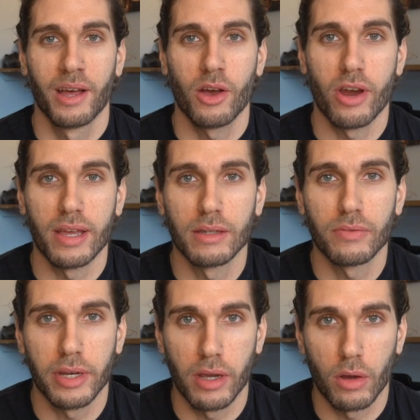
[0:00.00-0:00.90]
Alright, in this
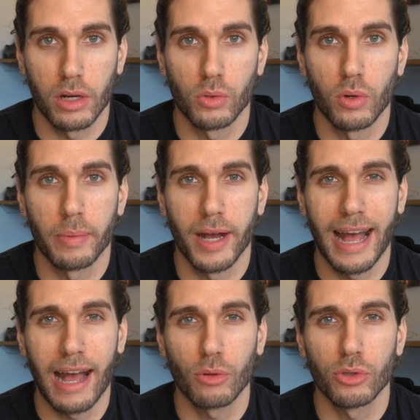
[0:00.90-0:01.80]
video I'm going to talk about
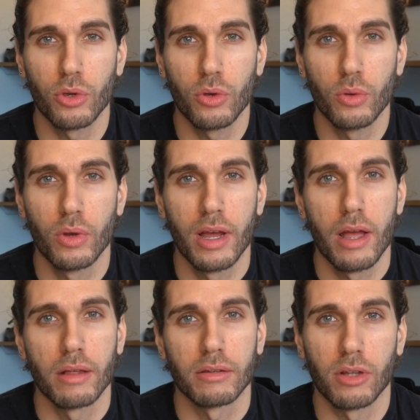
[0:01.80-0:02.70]
how to
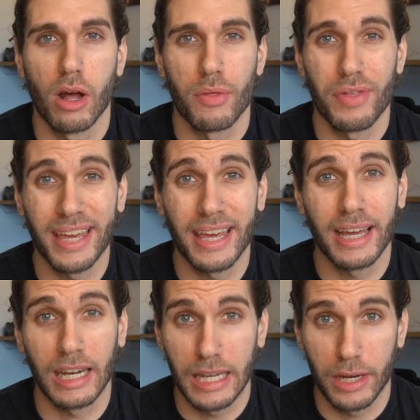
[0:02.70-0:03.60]
start
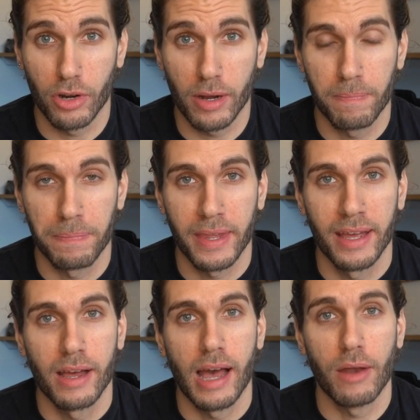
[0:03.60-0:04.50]
thinking clearer
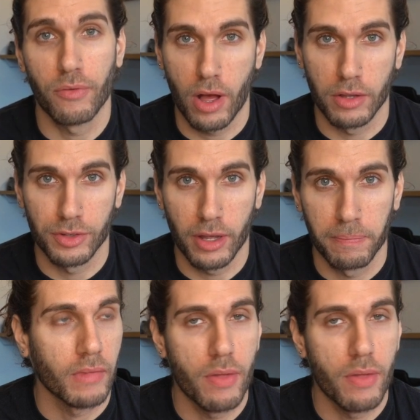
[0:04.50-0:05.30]
and faster.